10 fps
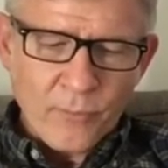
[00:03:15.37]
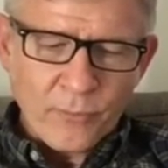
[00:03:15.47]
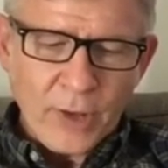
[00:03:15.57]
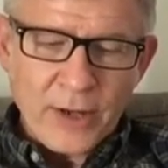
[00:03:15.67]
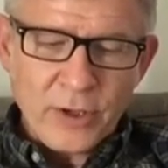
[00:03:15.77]

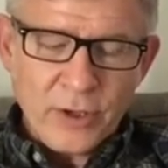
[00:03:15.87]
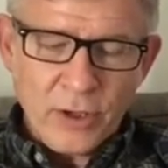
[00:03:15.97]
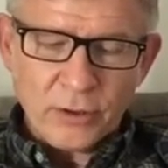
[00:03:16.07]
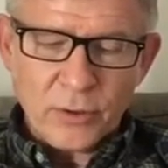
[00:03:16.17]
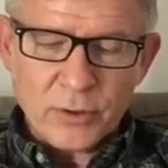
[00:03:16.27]
"And you're
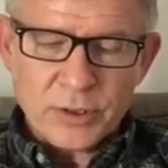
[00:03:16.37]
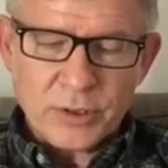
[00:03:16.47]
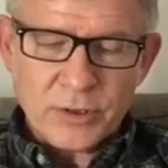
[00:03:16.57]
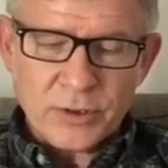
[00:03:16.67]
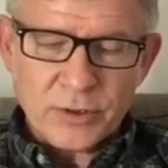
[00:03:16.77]
not going to
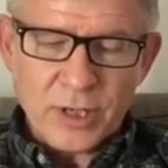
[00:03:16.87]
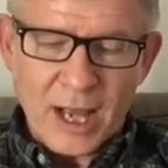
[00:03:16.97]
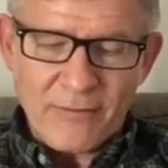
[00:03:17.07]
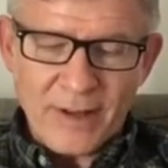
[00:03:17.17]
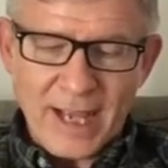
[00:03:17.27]

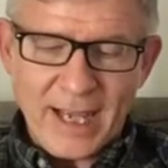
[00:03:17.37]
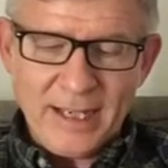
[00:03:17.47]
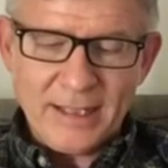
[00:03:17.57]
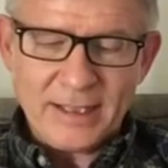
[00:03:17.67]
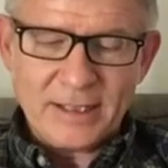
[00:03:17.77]
have
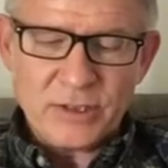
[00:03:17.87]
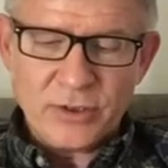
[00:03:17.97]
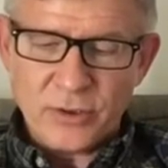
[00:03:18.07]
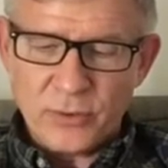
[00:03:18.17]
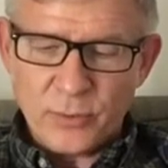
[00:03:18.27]
anything to
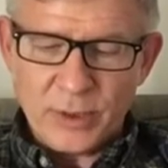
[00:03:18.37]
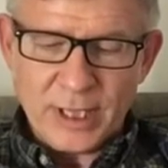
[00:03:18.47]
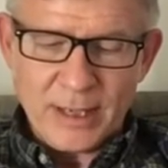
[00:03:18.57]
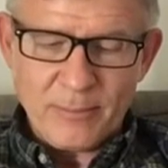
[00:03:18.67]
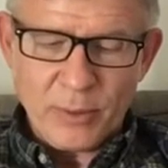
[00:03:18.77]
do with
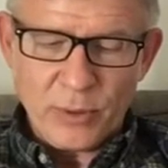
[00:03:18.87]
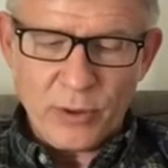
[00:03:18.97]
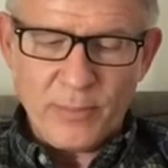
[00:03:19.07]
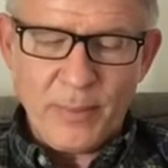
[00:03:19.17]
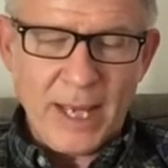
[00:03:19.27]
that boy,
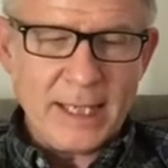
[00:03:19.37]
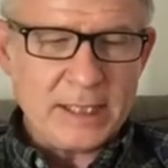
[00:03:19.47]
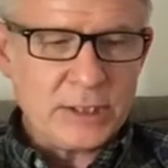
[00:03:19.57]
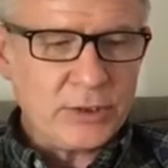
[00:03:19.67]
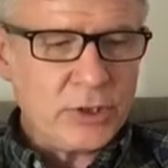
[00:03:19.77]

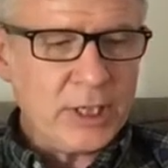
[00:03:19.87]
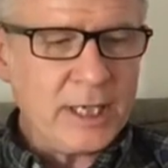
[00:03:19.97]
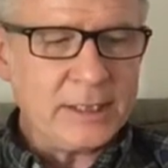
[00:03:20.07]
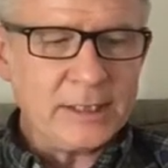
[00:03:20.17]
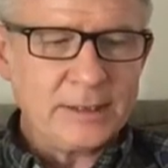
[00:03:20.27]
Bates," she
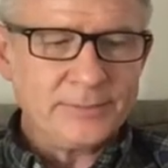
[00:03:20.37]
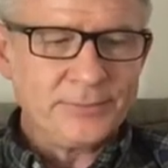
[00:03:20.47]
added.